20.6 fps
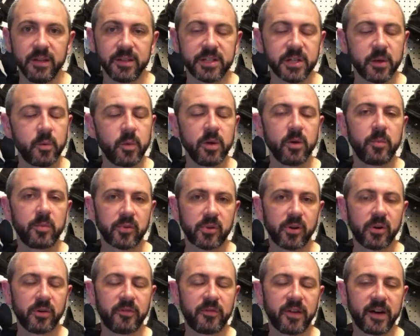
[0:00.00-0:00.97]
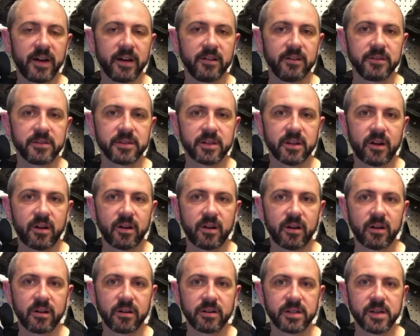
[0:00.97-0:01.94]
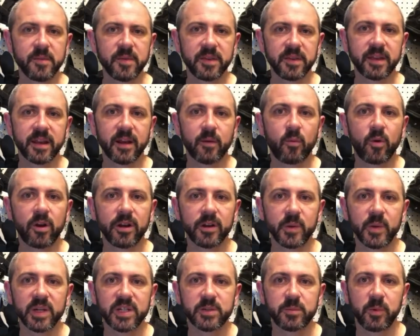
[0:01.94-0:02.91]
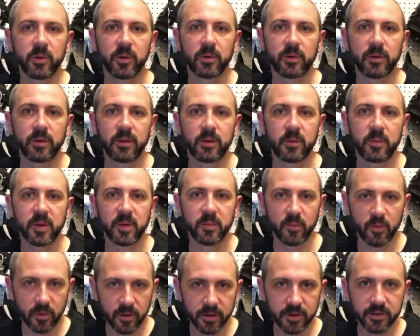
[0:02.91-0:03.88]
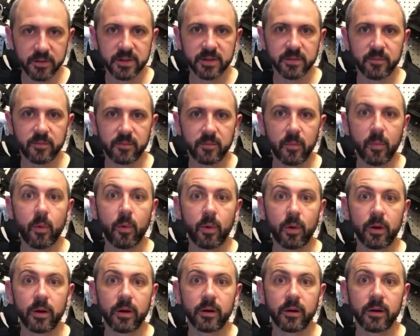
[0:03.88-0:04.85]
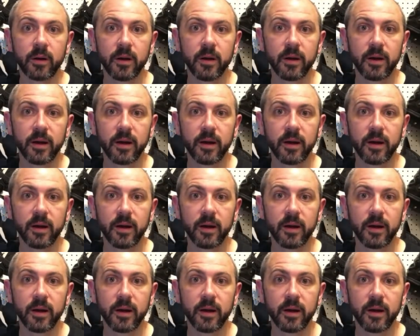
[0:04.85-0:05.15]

So wheel profiles are something that I want to explore a little bit more and do some more